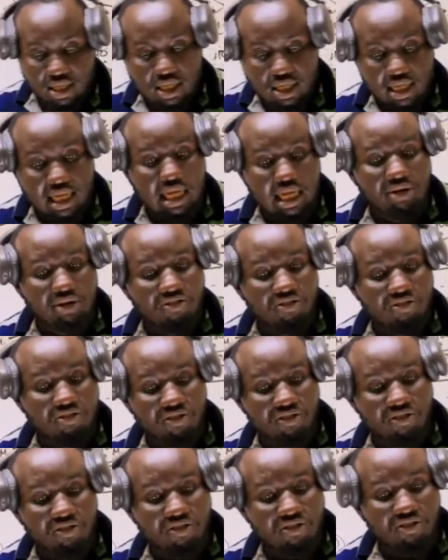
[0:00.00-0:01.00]

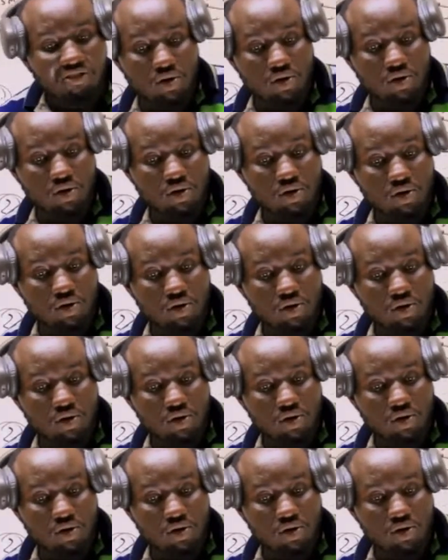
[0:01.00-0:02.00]
Alfile, do we remember
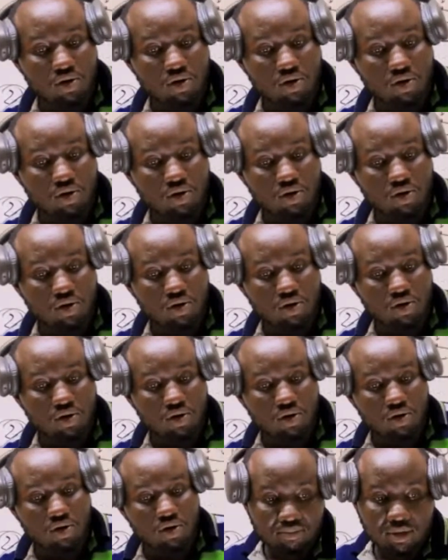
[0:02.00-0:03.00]
this?
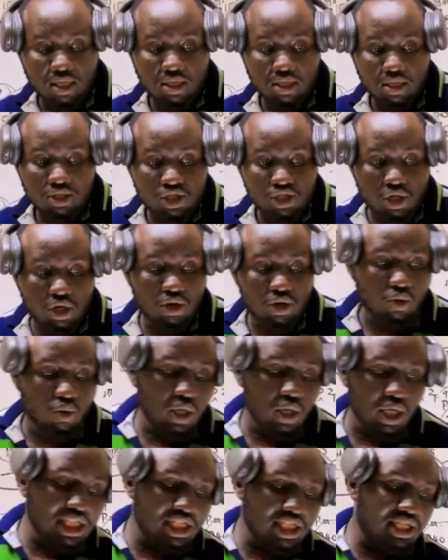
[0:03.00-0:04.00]
So
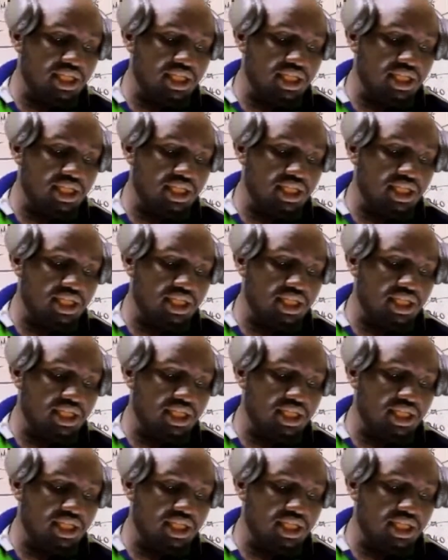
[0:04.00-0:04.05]
what is